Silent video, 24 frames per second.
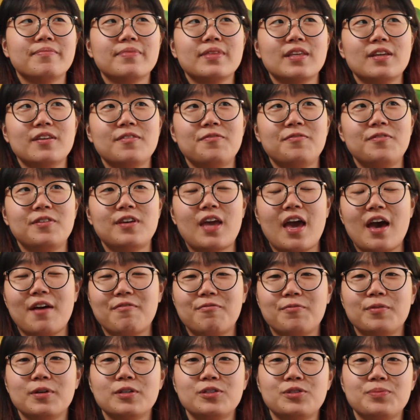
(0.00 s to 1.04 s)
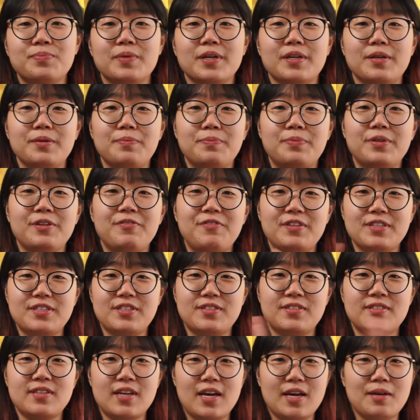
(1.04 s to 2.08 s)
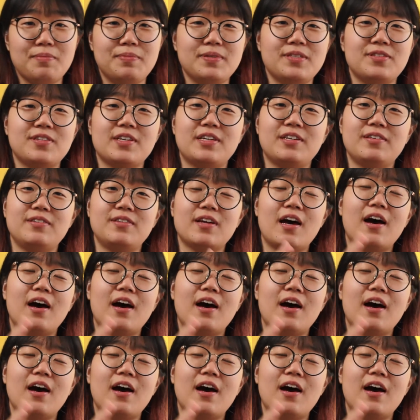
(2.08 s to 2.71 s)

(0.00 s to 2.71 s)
if you have watched my previous episode,